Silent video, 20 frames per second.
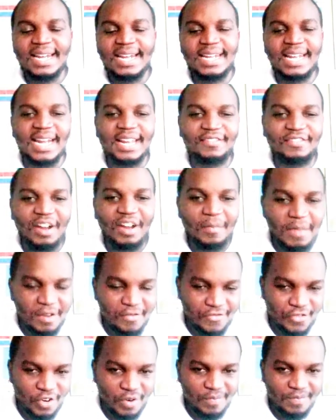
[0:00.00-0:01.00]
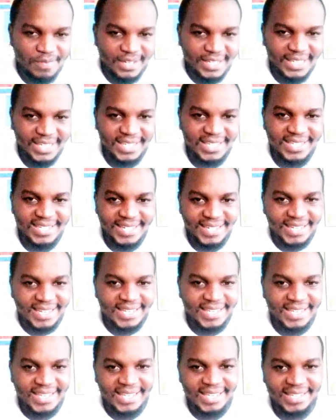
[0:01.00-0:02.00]
deliver me from this
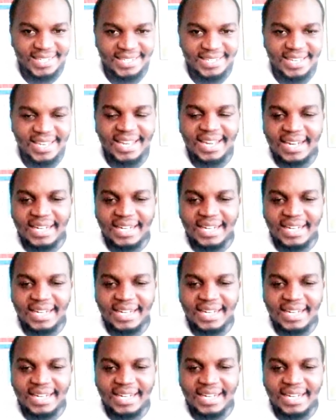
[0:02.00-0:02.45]
disease,